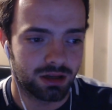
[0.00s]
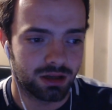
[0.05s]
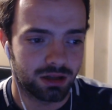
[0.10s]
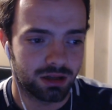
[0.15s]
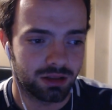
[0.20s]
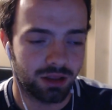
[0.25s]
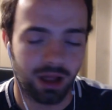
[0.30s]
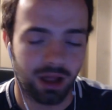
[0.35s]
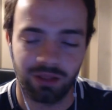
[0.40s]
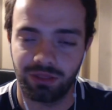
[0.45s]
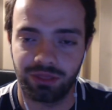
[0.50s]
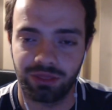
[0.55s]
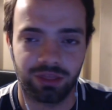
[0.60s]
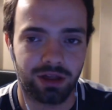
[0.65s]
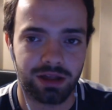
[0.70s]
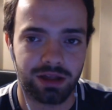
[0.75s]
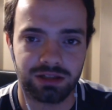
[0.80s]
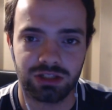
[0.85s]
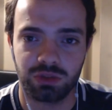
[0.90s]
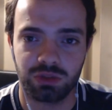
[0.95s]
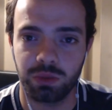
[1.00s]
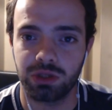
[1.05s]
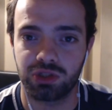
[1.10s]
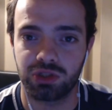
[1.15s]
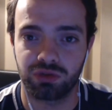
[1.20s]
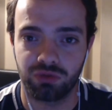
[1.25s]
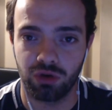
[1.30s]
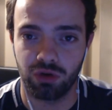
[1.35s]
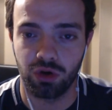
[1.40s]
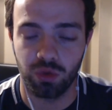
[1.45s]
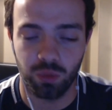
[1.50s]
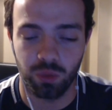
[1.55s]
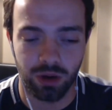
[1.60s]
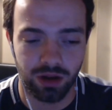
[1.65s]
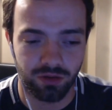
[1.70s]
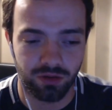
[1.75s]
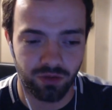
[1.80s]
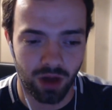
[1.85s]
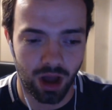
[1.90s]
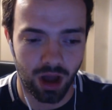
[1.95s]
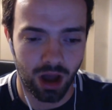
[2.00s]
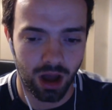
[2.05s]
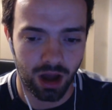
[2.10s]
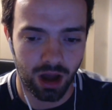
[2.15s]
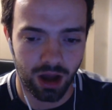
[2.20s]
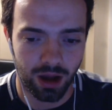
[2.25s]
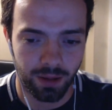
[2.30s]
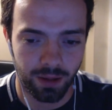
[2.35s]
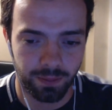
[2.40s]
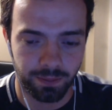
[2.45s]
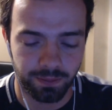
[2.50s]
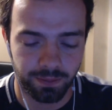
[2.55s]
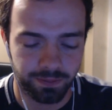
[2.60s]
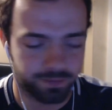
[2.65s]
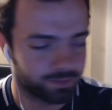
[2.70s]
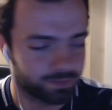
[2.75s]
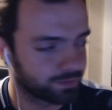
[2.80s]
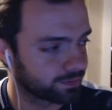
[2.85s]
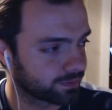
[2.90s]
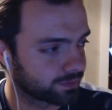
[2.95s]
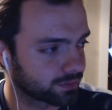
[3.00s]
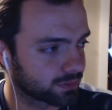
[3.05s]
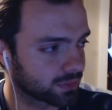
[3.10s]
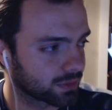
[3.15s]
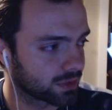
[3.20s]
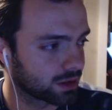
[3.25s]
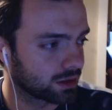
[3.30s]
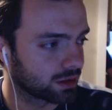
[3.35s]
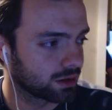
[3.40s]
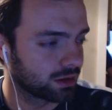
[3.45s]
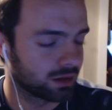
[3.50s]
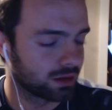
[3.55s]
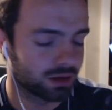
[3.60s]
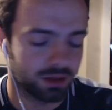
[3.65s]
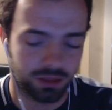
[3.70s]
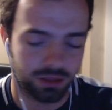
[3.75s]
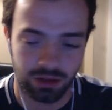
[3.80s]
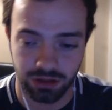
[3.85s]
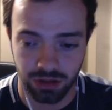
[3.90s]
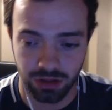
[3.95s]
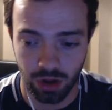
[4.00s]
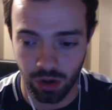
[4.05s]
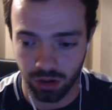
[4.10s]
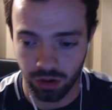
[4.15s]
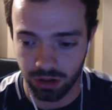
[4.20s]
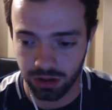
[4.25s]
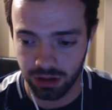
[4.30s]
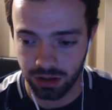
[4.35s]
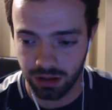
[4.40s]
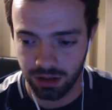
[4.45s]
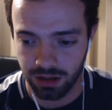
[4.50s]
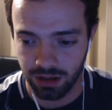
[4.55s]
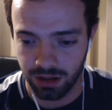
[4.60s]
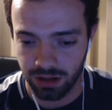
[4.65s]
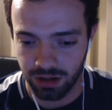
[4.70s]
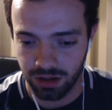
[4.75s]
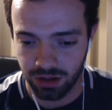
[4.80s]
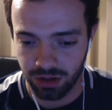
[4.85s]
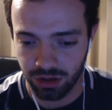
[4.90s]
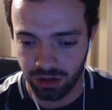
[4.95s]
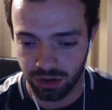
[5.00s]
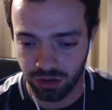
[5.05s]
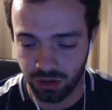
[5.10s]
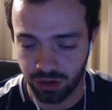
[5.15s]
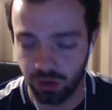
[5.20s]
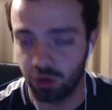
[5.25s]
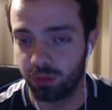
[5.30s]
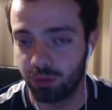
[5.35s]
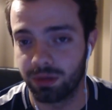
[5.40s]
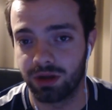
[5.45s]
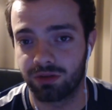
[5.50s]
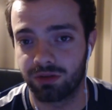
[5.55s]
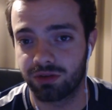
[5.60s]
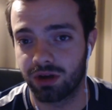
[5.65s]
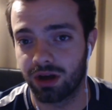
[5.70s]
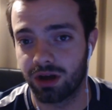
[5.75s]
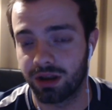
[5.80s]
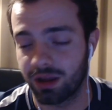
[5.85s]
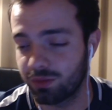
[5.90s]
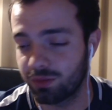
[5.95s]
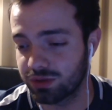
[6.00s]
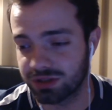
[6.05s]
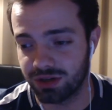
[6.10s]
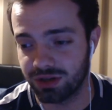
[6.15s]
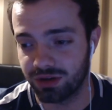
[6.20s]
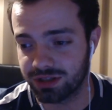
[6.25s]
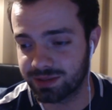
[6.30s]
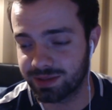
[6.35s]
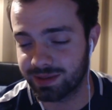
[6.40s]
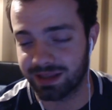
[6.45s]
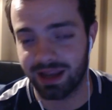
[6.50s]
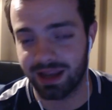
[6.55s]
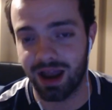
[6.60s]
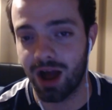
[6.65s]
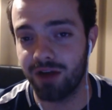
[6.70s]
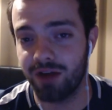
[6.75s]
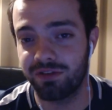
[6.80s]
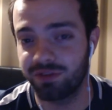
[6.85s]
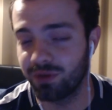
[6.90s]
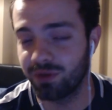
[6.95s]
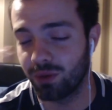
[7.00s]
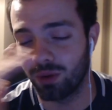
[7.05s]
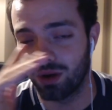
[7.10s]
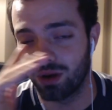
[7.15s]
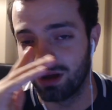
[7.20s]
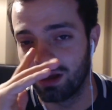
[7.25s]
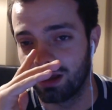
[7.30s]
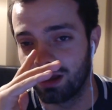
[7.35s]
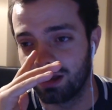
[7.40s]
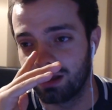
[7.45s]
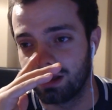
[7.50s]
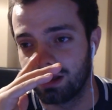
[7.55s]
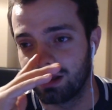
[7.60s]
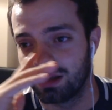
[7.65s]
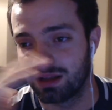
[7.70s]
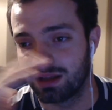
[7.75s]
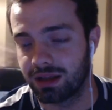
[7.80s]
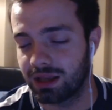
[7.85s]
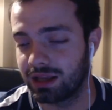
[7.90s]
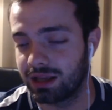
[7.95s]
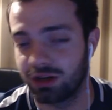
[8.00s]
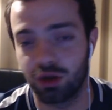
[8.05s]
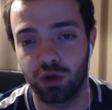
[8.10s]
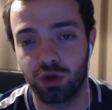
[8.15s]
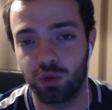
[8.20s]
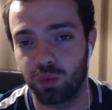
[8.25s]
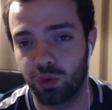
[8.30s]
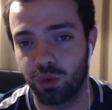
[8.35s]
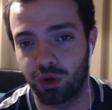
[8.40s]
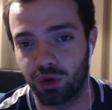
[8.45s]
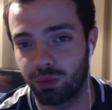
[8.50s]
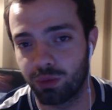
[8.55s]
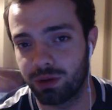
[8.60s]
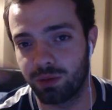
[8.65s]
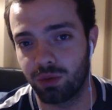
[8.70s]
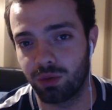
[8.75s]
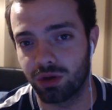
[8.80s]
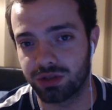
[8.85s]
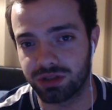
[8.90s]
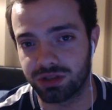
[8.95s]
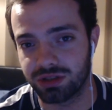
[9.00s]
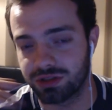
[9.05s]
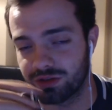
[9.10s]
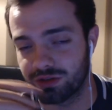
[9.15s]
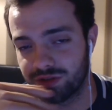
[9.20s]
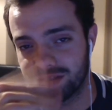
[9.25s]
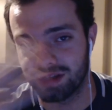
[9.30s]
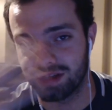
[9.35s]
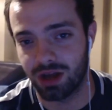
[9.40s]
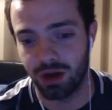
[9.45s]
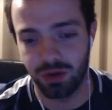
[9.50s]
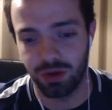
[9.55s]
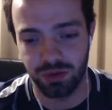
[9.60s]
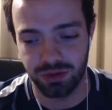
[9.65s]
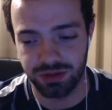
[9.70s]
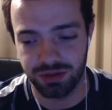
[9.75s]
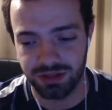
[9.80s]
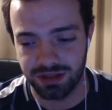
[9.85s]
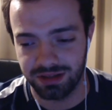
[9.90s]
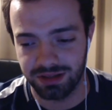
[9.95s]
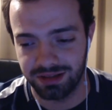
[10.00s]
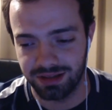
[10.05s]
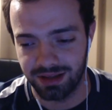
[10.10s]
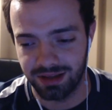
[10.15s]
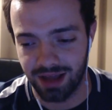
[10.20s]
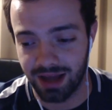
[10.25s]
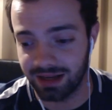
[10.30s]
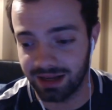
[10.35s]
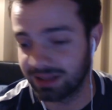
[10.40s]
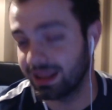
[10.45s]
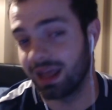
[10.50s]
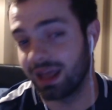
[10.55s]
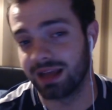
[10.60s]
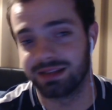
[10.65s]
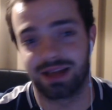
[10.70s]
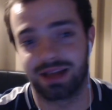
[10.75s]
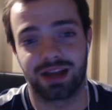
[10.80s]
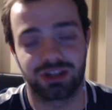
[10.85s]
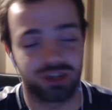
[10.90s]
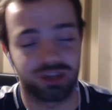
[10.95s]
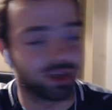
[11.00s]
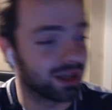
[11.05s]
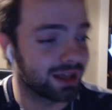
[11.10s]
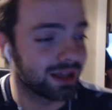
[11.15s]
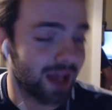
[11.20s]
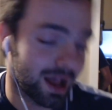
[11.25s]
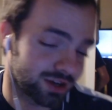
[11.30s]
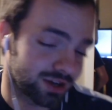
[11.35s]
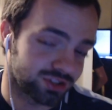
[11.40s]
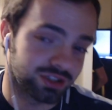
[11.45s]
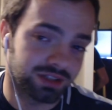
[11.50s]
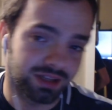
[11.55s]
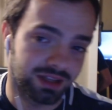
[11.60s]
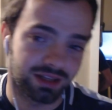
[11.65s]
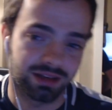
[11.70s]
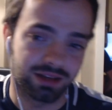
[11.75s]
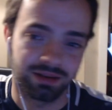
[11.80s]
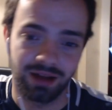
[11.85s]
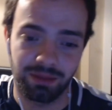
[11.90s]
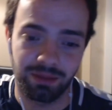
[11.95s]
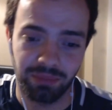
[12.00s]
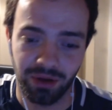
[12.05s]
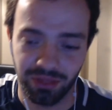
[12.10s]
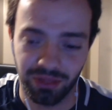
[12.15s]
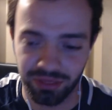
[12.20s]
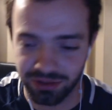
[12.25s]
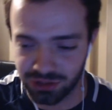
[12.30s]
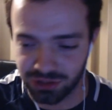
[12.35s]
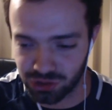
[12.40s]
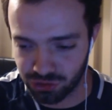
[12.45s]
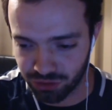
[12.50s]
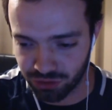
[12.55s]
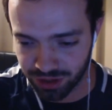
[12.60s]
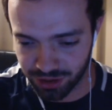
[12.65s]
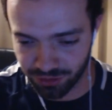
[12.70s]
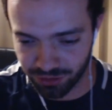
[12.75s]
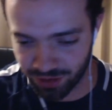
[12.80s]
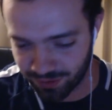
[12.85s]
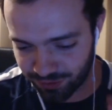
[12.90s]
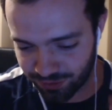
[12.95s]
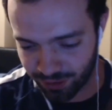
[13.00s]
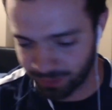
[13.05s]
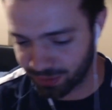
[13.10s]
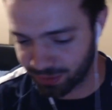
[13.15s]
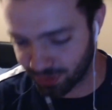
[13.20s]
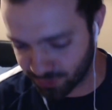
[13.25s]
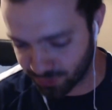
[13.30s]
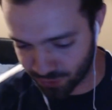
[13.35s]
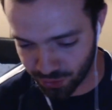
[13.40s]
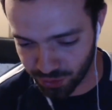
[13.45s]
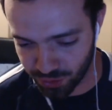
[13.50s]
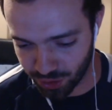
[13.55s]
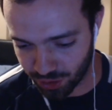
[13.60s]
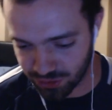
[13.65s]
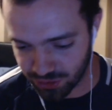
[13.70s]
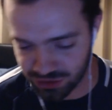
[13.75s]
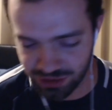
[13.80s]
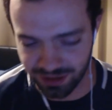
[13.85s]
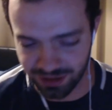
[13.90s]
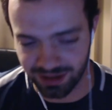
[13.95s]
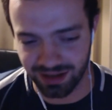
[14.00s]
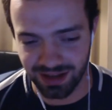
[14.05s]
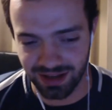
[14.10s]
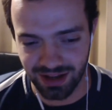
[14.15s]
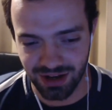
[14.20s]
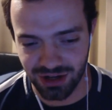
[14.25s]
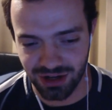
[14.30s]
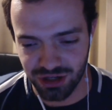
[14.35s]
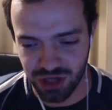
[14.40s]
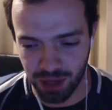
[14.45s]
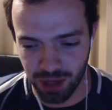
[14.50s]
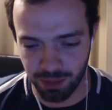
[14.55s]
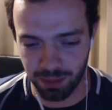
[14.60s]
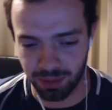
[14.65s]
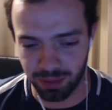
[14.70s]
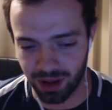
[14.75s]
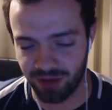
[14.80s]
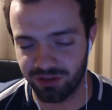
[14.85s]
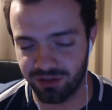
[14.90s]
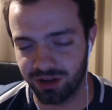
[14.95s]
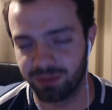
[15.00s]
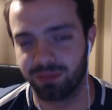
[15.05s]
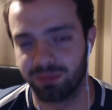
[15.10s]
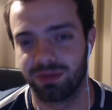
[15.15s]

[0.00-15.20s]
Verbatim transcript: like that switcheroo with the dog caught me off guard. I was not expecting that. I thought he knew who he was because of his nose, and he did actually. He actually did. But the trickery from Naruto to double bluff him